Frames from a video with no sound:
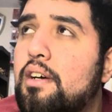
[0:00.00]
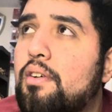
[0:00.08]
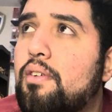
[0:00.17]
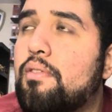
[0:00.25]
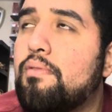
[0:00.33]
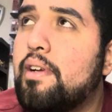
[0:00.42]

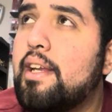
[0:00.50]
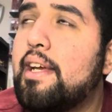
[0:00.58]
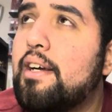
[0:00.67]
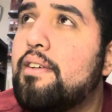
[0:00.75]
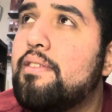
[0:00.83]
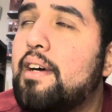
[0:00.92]
Or
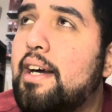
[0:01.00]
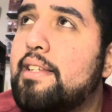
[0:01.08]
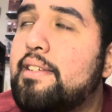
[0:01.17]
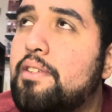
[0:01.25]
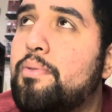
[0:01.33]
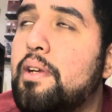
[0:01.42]
really, I'd
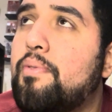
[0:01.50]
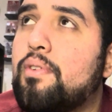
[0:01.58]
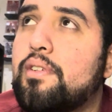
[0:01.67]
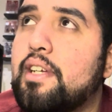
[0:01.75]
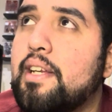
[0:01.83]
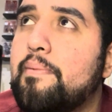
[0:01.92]
say
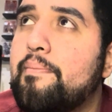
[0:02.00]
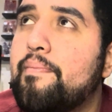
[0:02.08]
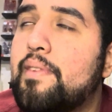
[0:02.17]
2014.